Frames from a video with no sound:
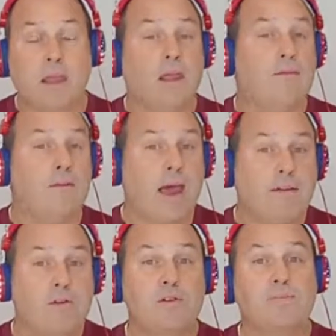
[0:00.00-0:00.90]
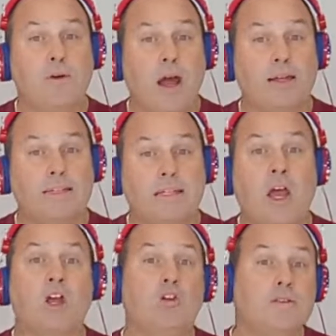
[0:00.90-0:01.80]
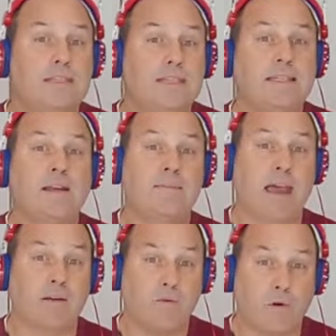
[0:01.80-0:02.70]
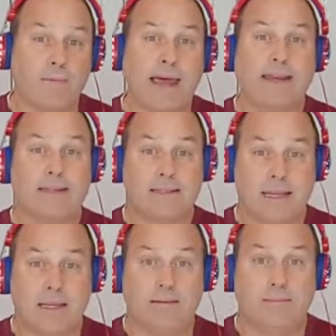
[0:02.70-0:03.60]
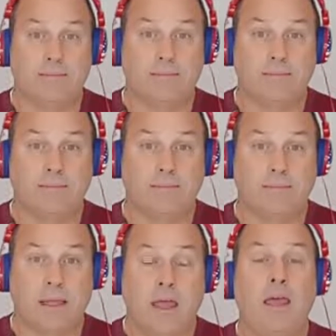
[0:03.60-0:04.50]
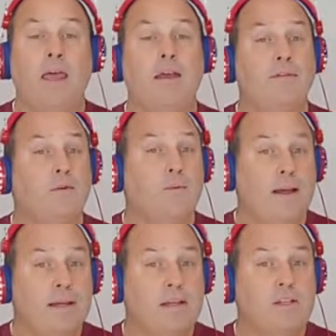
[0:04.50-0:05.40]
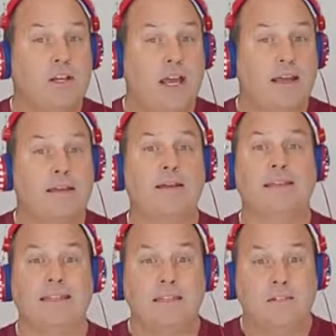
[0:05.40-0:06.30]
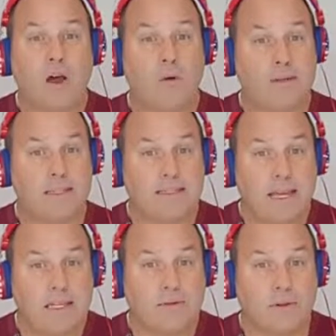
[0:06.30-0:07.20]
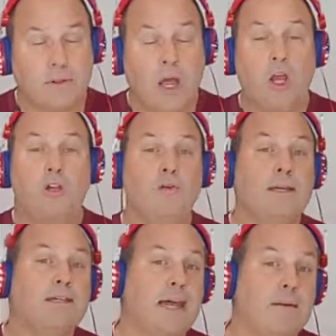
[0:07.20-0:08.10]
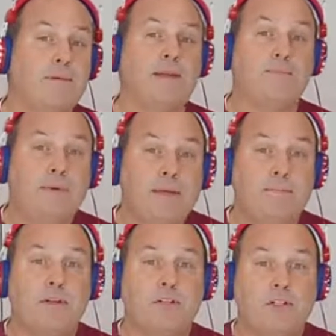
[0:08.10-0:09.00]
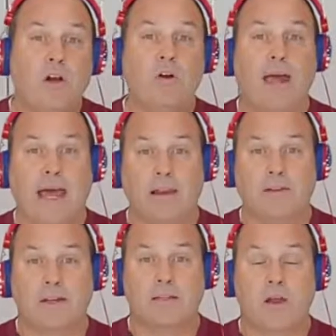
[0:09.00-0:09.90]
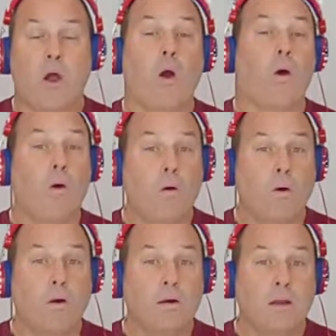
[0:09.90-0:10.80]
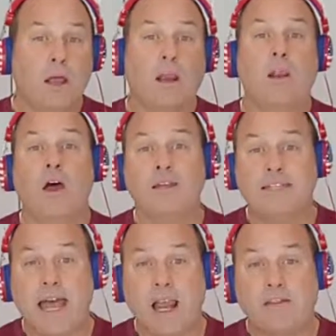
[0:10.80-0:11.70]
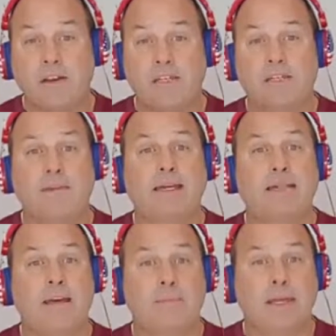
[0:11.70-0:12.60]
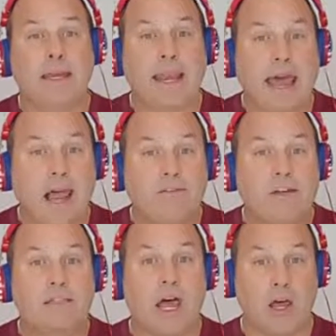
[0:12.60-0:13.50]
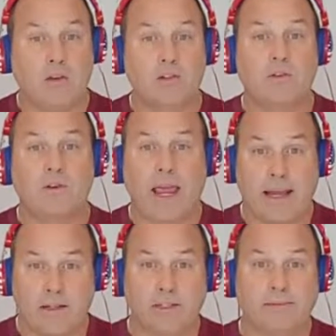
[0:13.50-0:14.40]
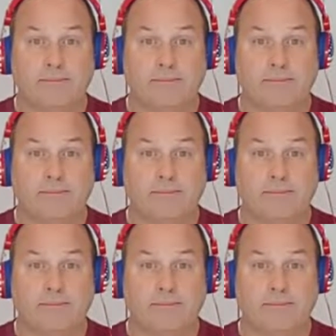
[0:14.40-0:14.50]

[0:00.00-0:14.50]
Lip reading: If you have to use a proxy, use this command format instead. If you want to check that the install was successful, you can type in pip show Alyvix or launch Alyvix by typing in Alyvix_editor.